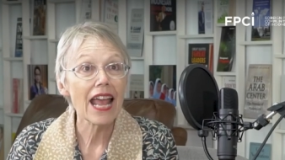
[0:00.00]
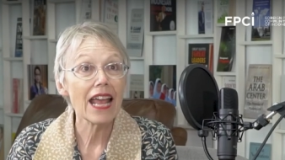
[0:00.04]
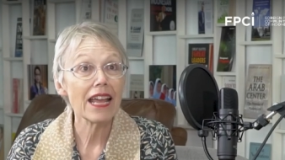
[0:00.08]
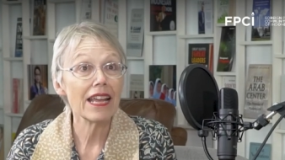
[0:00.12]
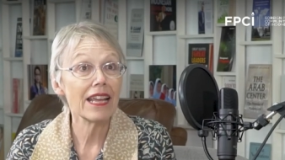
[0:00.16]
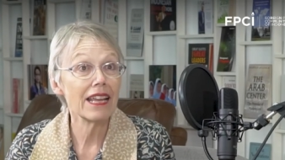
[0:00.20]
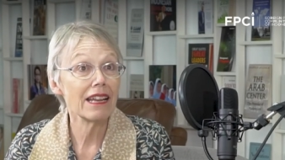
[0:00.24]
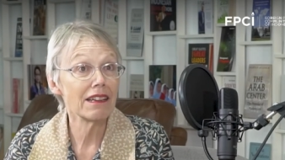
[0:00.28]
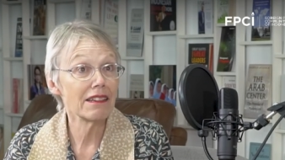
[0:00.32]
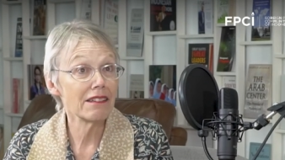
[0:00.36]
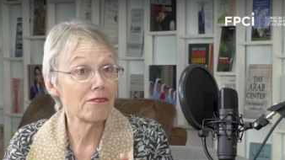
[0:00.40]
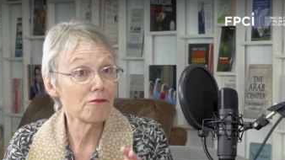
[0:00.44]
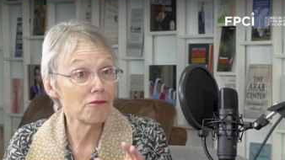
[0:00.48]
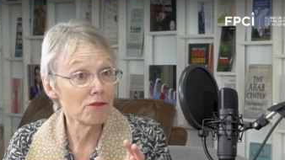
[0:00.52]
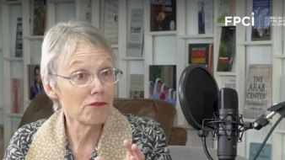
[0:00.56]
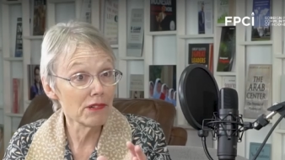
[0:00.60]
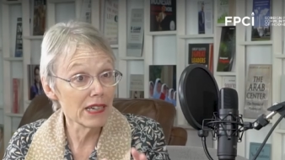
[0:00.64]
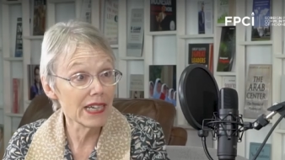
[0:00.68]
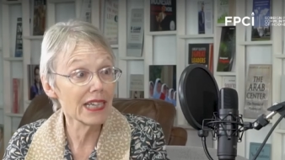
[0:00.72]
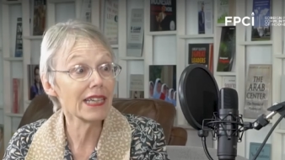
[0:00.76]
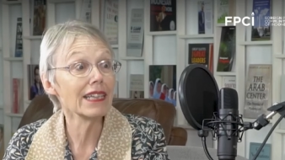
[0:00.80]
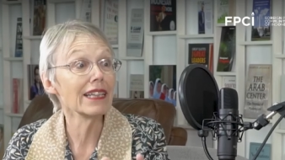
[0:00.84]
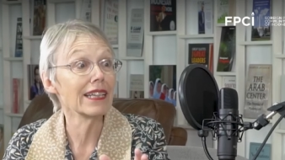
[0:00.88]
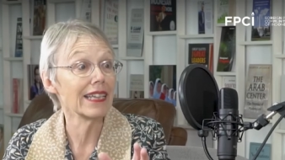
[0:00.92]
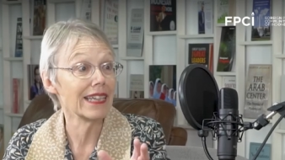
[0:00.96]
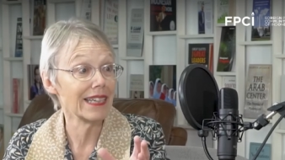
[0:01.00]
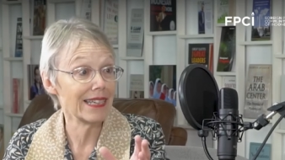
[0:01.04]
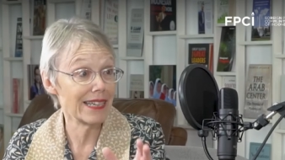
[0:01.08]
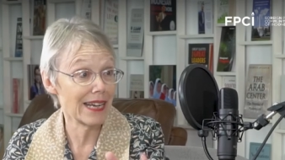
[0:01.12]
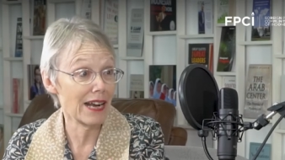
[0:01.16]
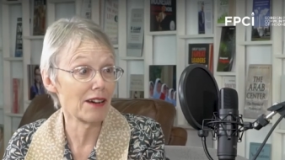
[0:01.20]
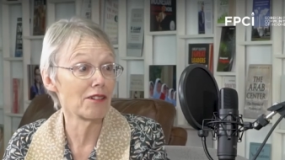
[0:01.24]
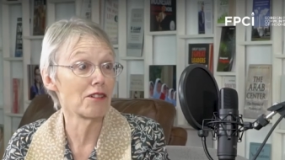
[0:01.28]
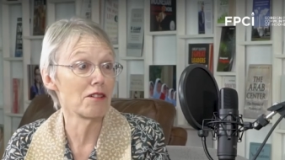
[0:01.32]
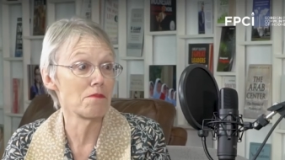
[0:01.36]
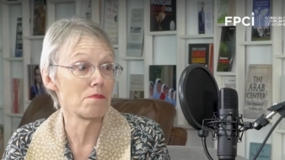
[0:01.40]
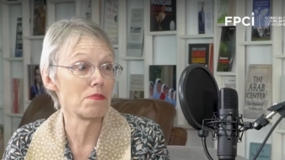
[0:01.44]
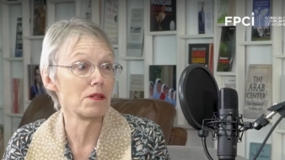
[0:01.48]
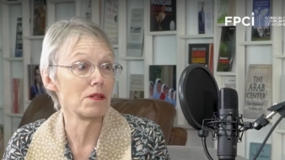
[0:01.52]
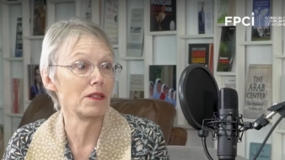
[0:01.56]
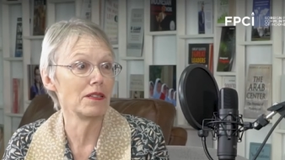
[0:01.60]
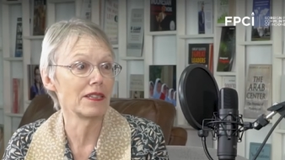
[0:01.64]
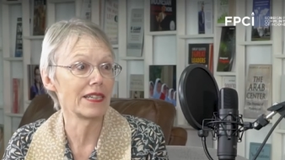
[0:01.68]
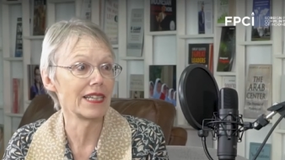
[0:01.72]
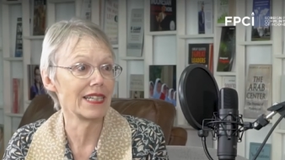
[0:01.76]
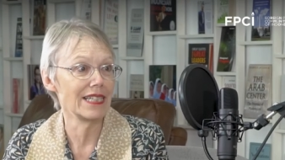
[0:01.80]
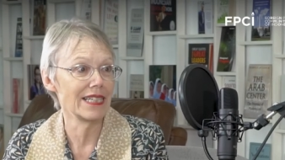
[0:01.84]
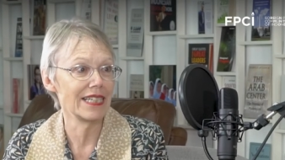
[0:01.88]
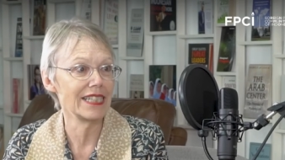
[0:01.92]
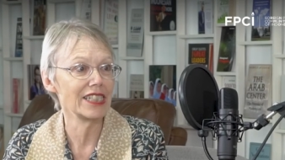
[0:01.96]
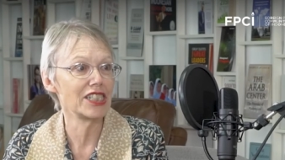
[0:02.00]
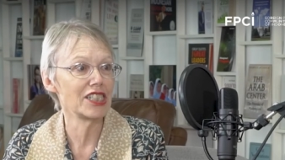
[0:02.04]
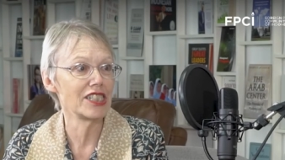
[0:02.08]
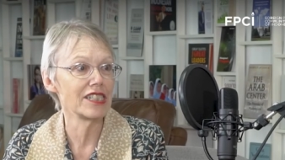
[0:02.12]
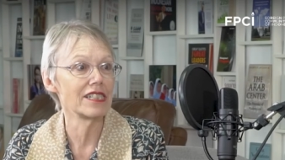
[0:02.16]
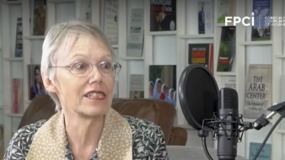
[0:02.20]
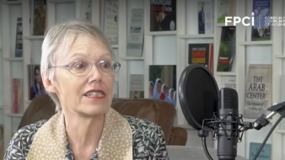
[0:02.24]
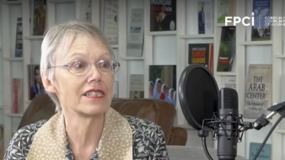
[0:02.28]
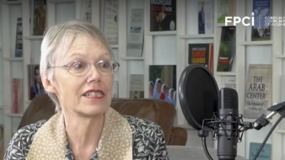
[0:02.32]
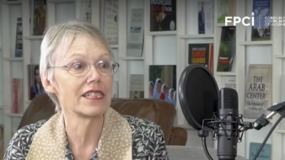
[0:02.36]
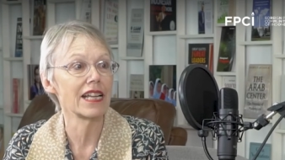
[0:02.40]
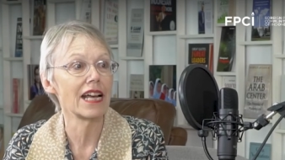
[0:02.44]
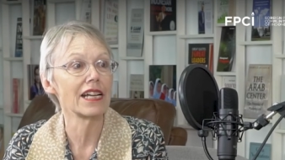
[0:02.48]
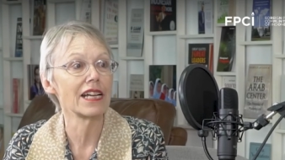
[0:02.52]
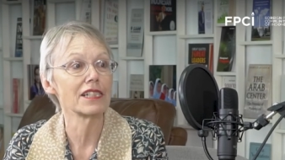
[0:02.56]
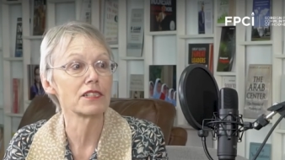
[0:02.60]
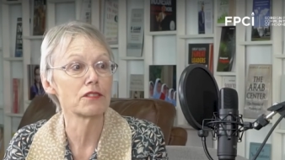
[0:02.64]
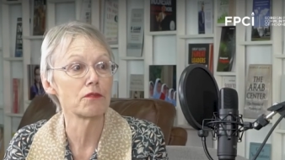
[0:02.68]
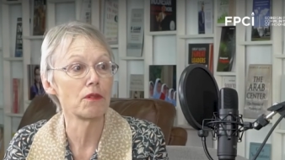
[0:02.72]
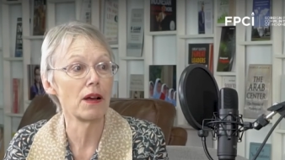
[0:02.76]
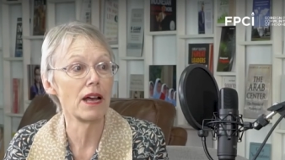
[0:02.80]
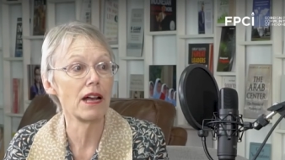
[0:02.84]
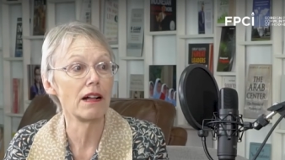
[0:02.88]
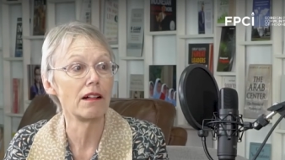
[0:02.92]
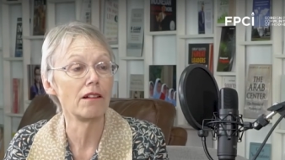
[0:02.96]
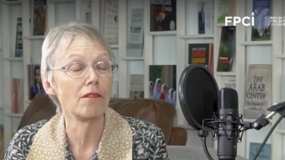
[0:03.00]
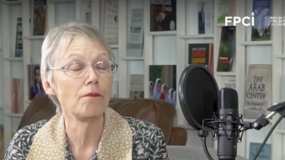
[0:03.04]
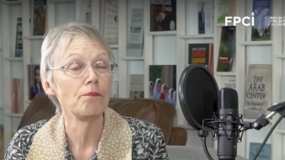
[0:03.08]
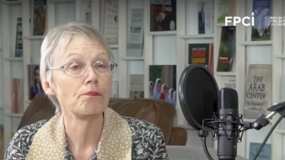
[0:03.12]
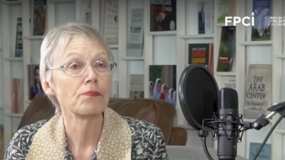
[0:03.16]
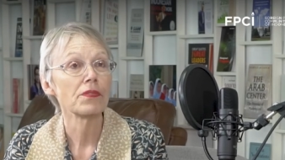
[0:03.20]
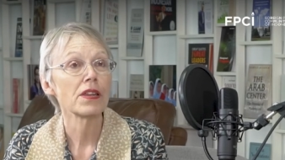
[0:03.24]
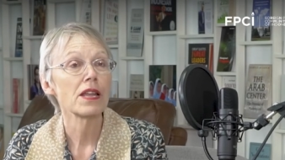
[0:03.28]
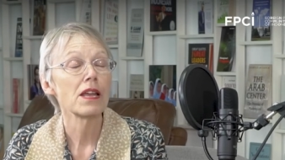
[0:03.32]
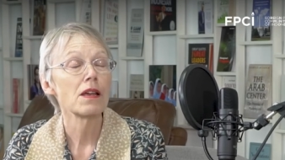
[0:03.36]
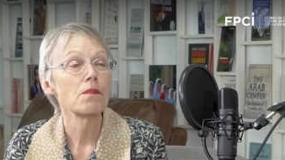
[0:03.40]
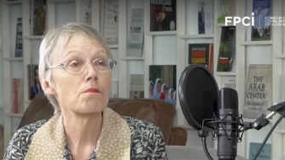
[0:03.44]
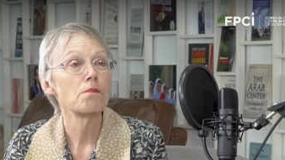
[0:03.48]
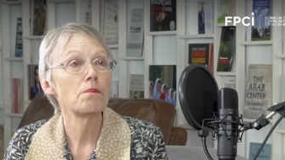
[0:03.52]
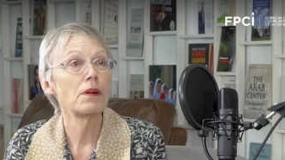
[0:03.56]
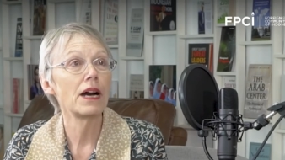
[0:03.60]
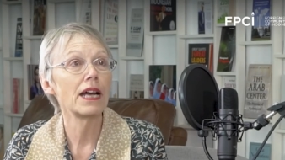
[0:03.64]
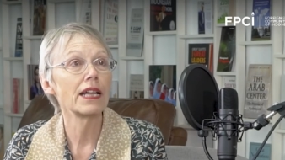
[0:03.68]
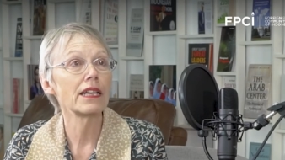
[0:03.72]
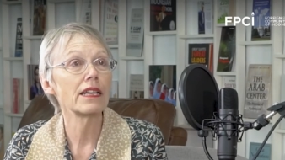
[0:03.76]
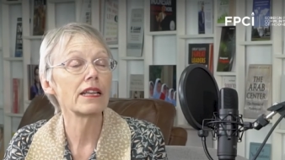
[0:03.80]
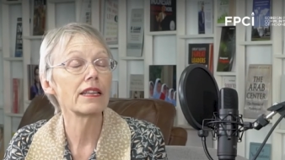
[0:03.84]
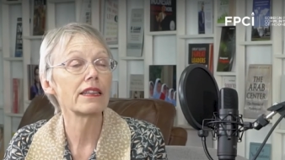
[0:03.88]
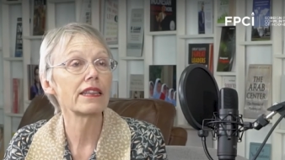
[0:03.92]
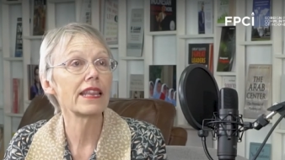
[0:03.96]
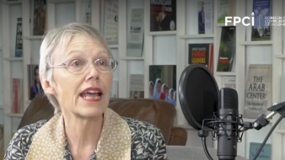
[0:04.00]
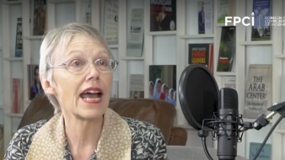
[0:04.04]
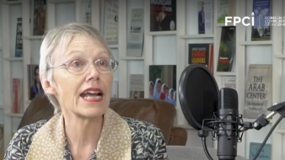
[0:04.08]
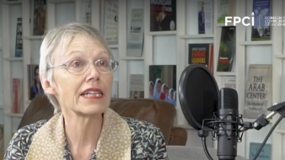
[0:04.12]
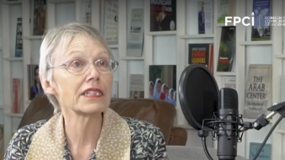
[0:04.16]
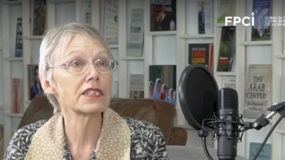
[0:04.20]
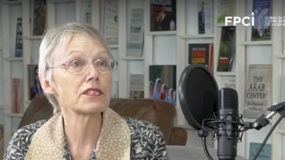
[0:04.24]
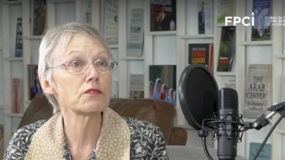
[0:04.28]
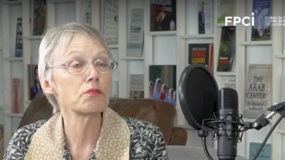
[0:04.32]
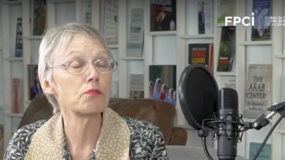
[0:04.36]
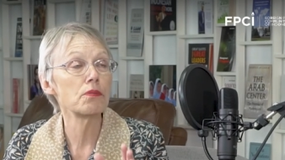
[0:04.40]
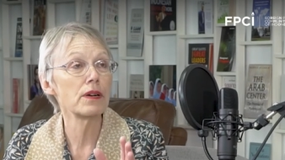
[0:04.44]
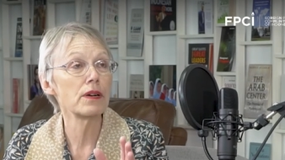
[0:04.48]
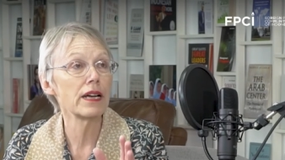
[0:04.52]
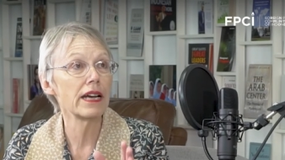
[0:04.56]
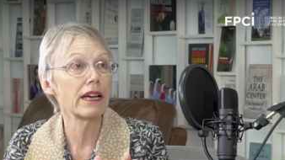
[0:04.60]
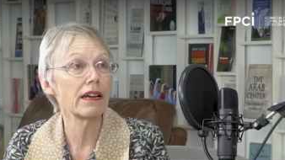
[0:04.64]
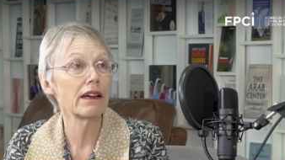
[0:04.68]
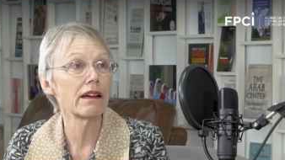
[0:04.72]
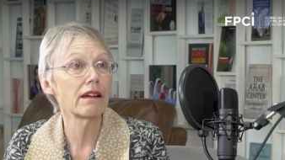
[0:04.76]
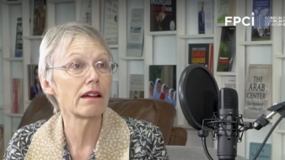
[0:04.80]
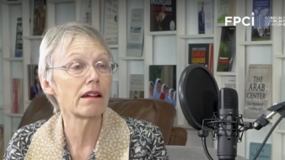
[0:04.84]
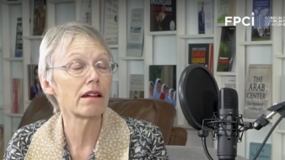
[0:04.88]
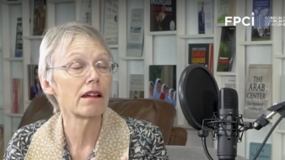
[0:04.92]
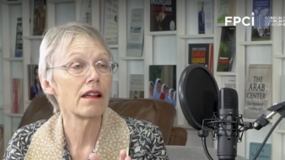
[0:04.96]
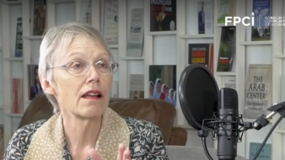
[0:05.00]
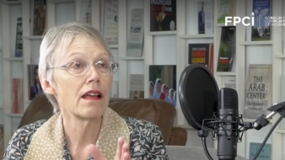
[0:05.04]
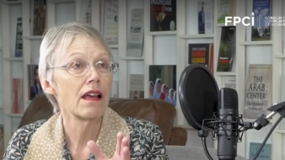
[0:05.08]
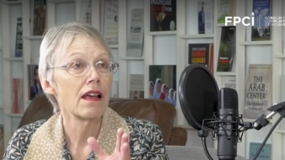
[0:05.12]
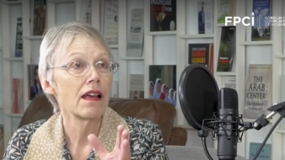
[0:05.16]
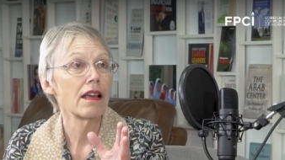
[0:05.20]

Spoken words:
in really terrible conditions as well. But that's where